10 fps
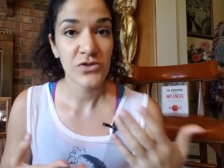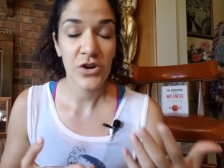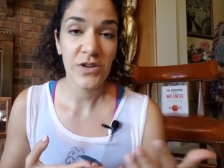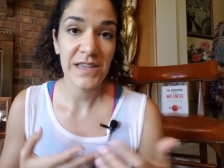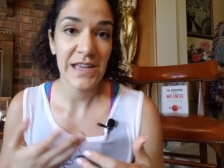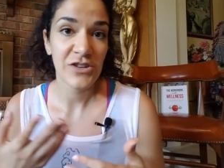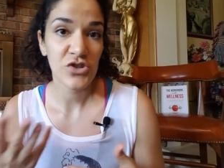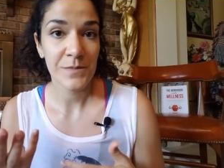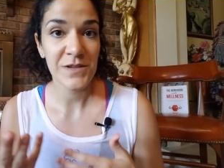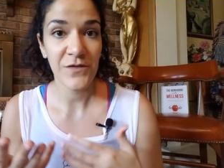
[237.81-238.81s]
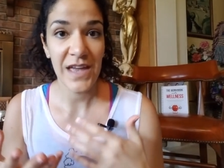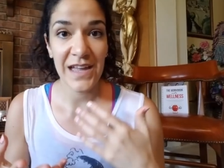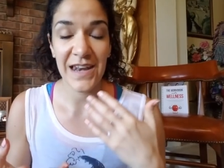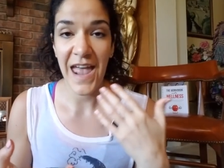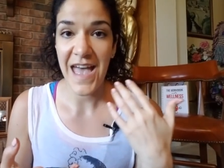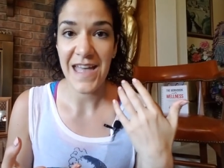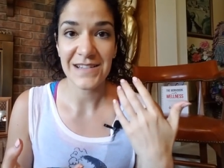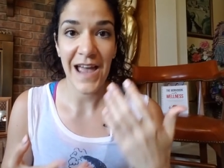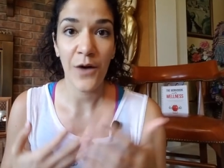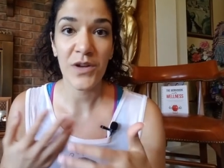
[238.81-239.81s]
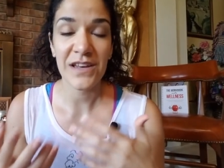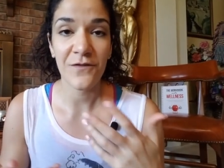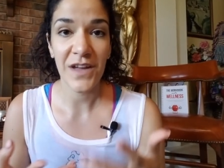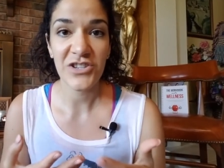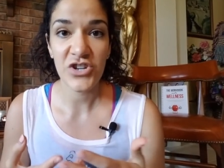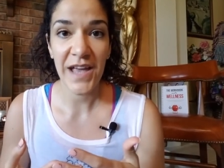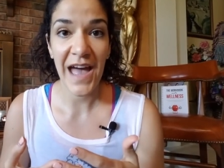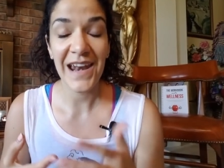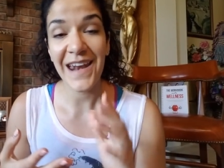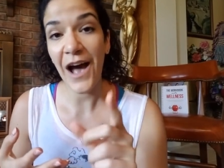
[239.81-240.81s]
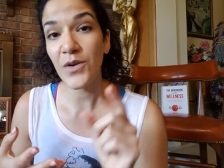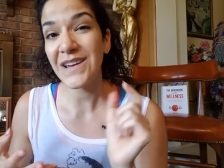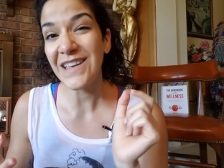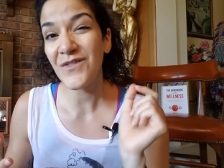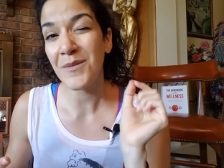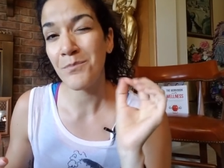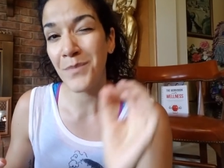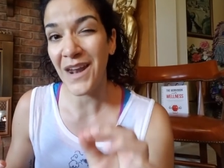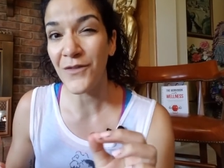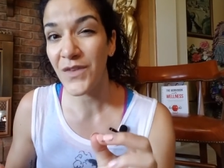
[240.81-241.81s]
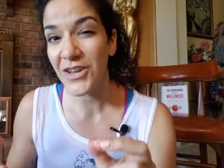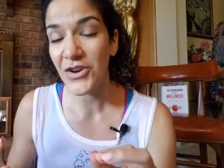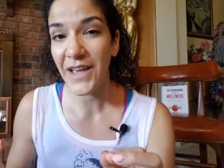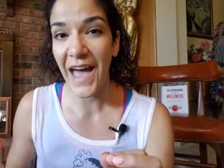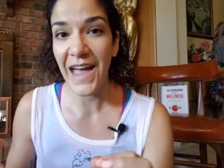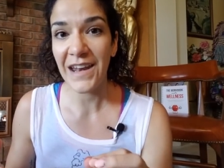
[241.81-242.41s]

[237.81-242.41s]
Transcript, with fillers: turkey and tryptophan and how it can affect your cat and how it can even benefit your cat.